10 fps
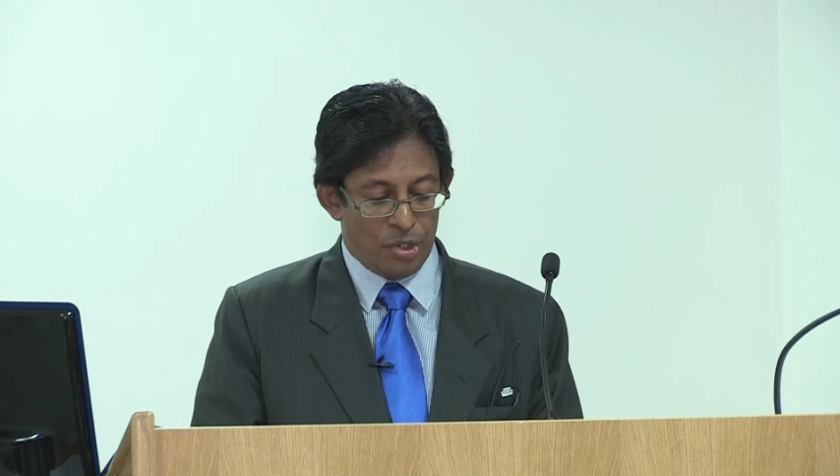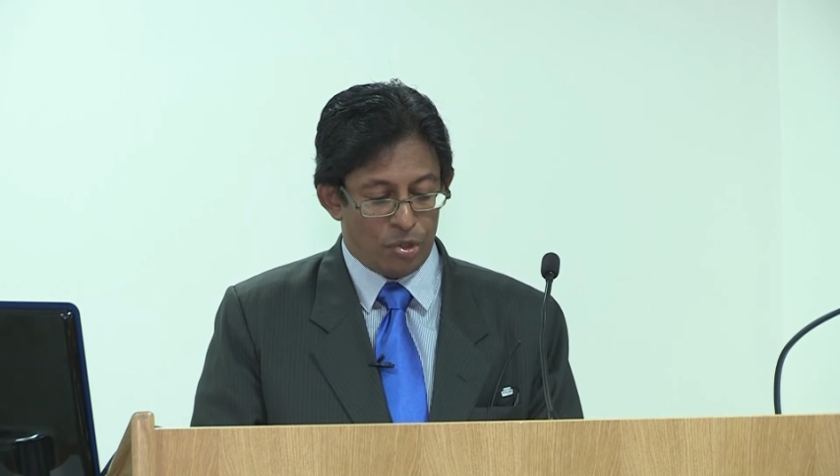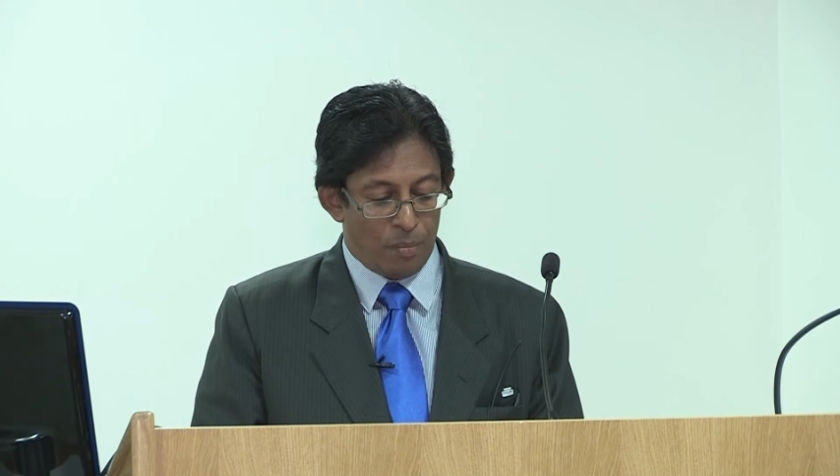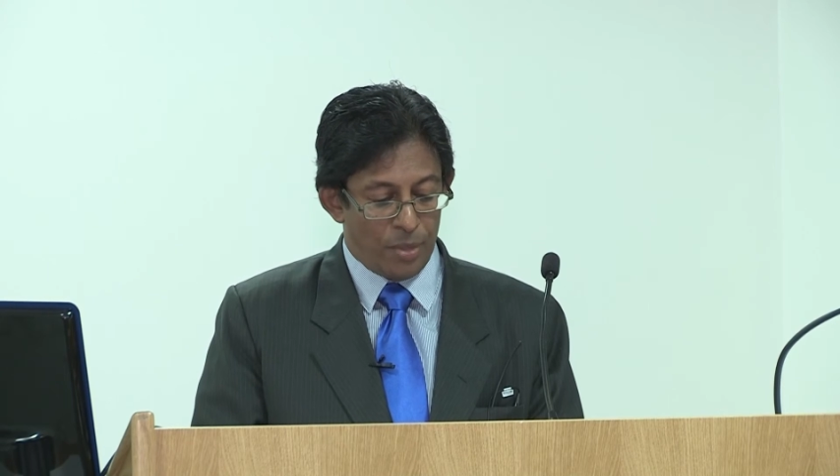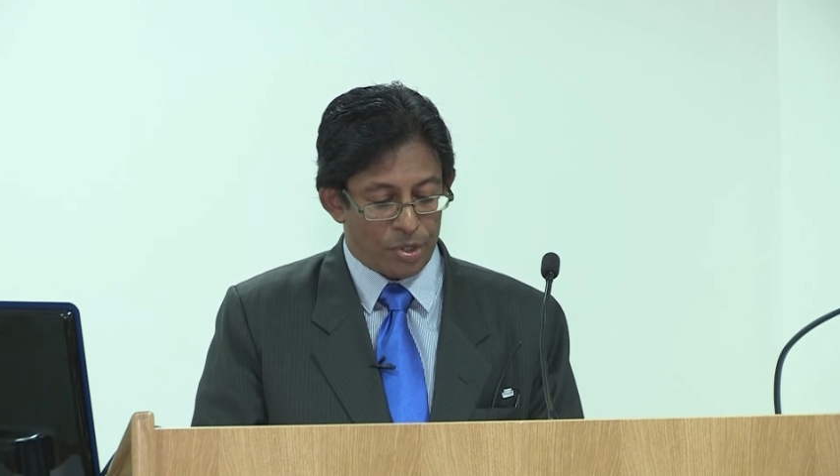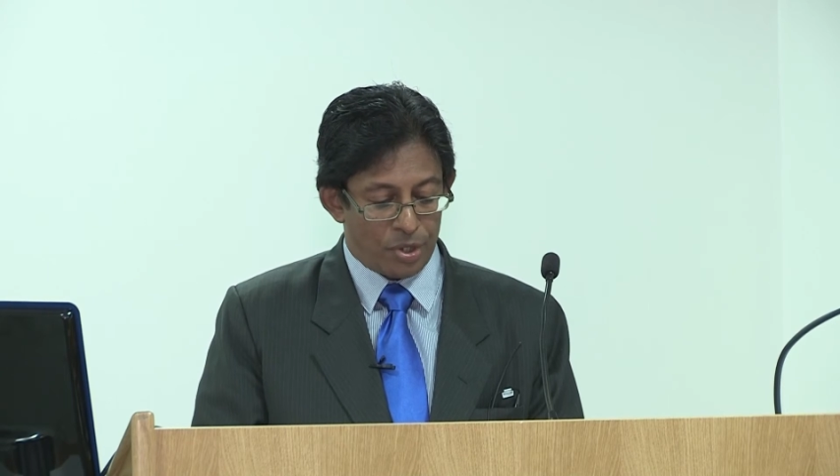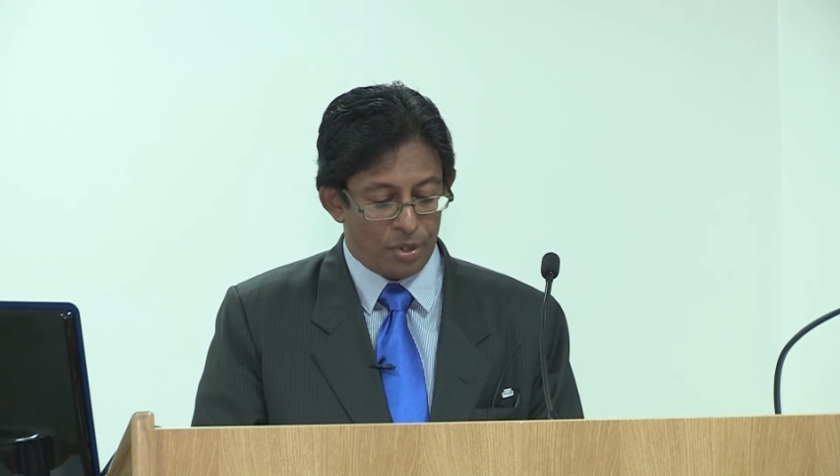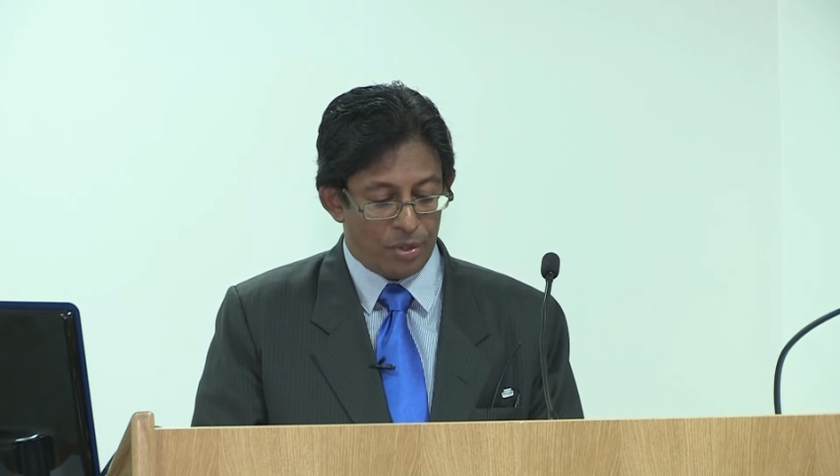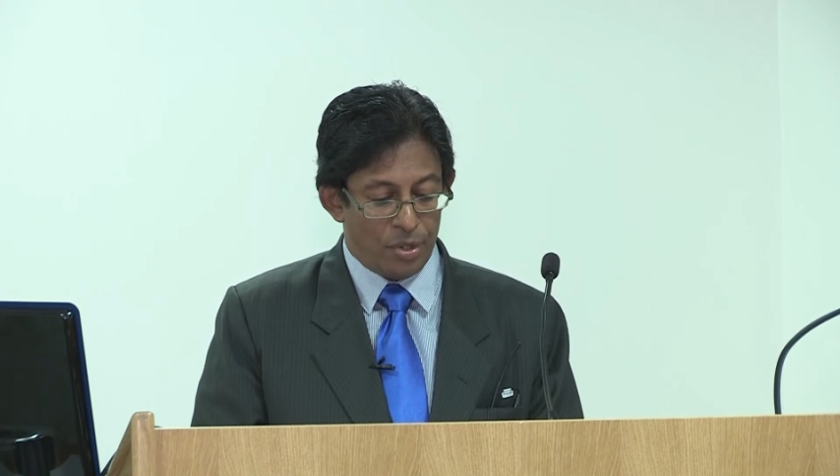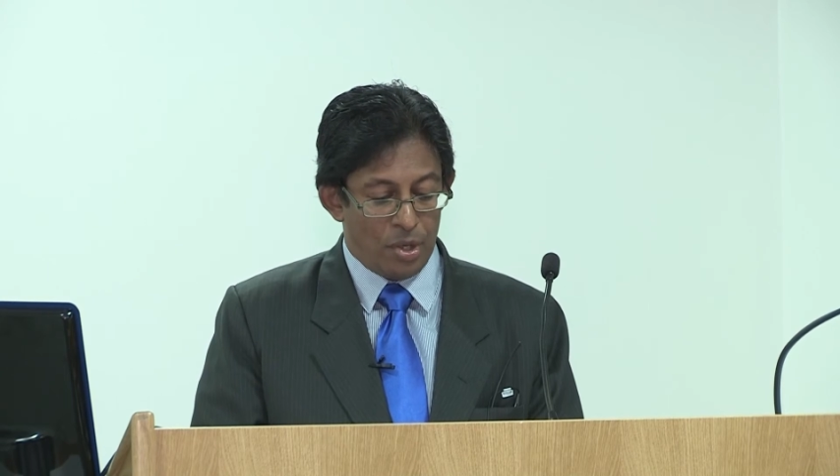to
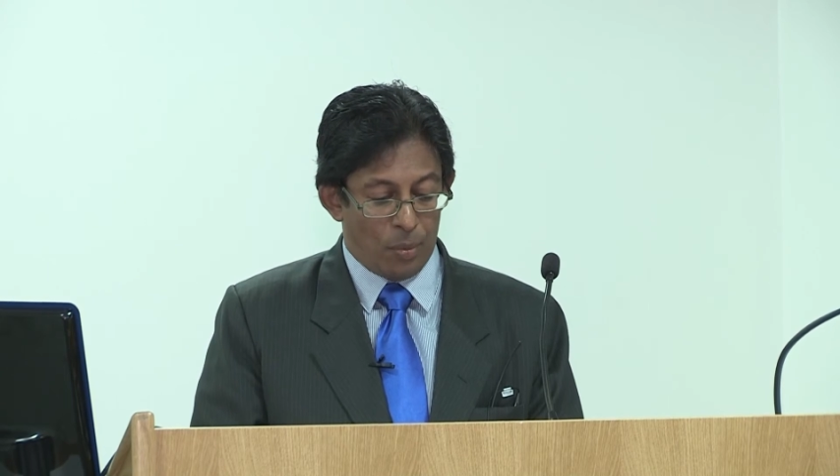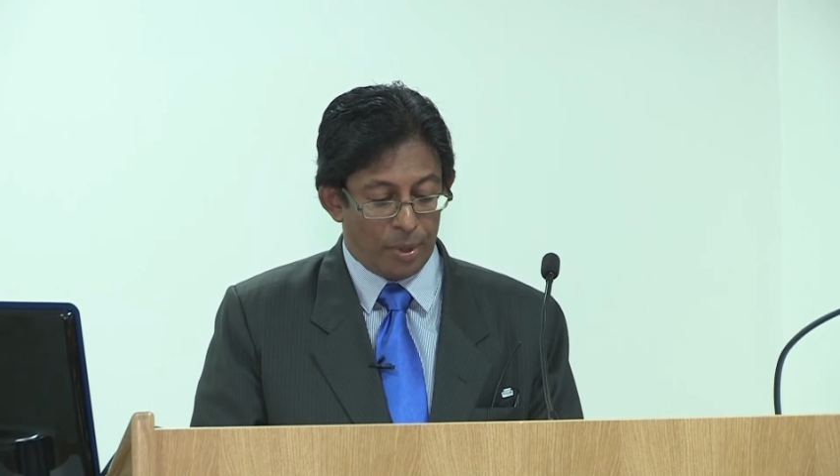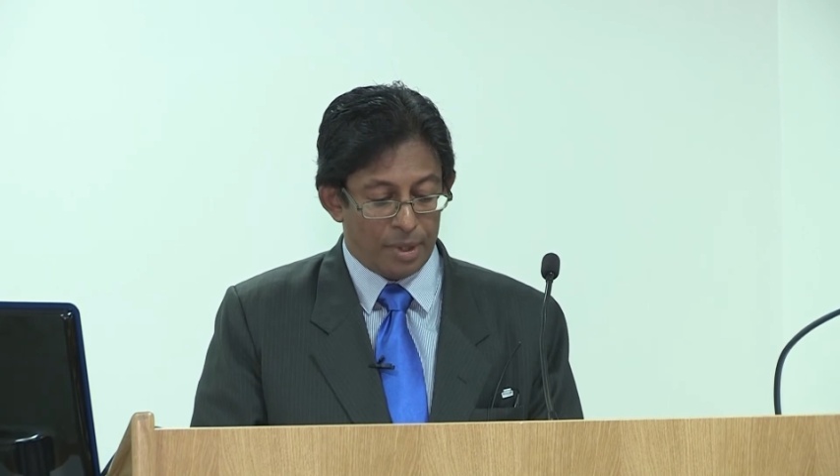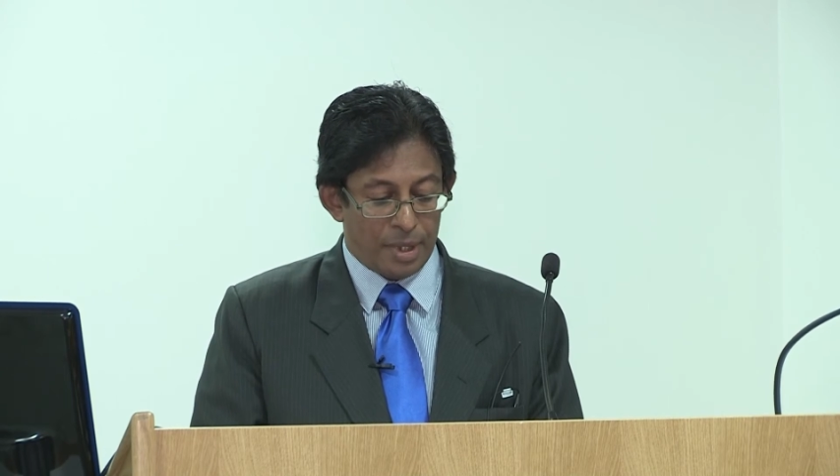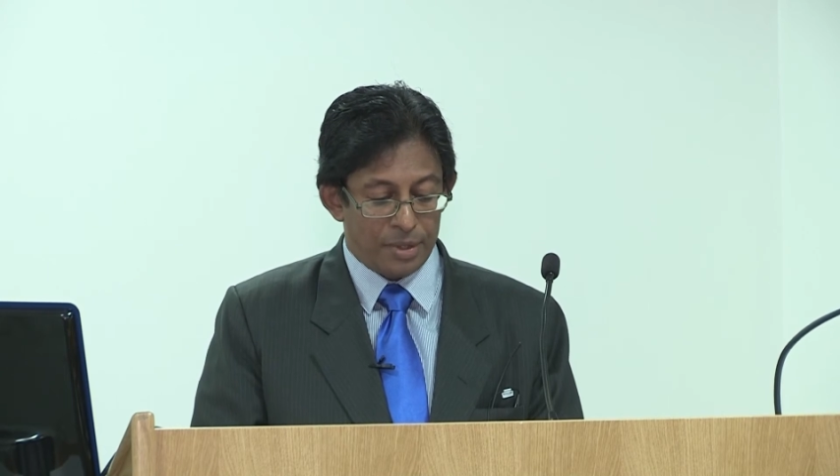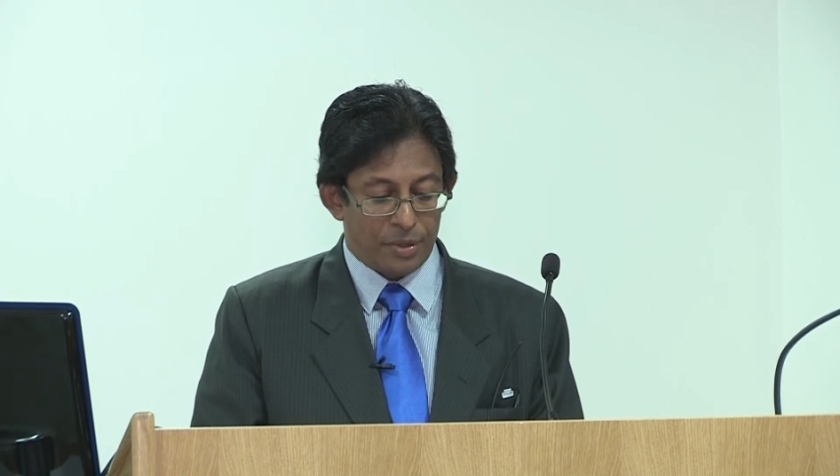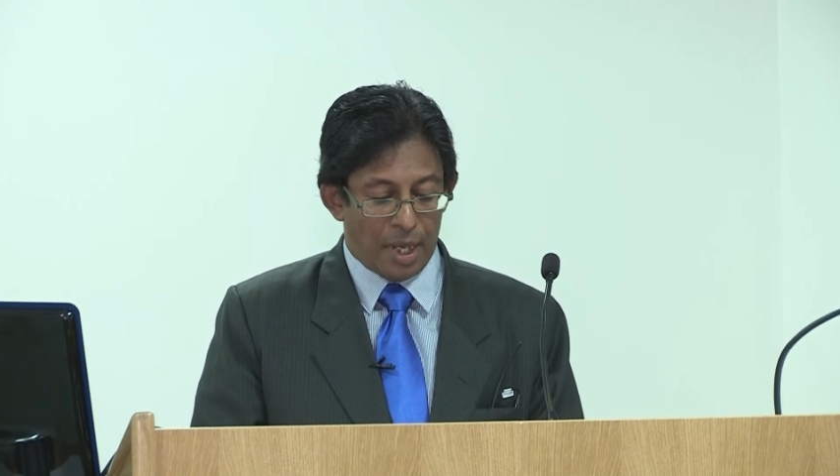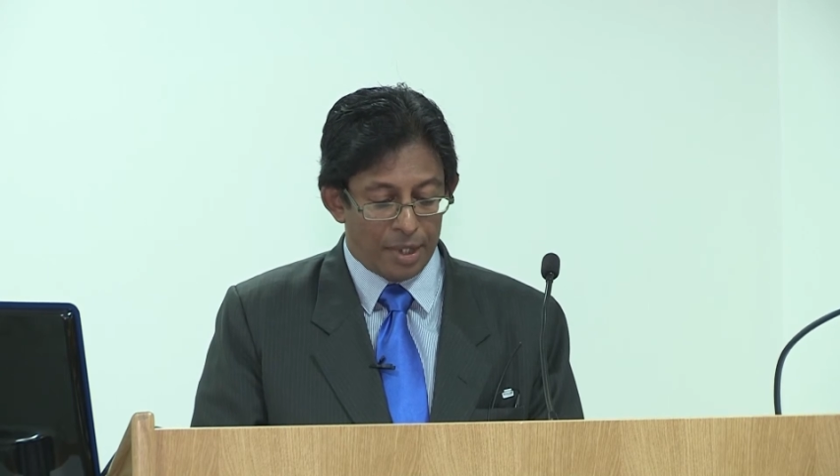measure whether there is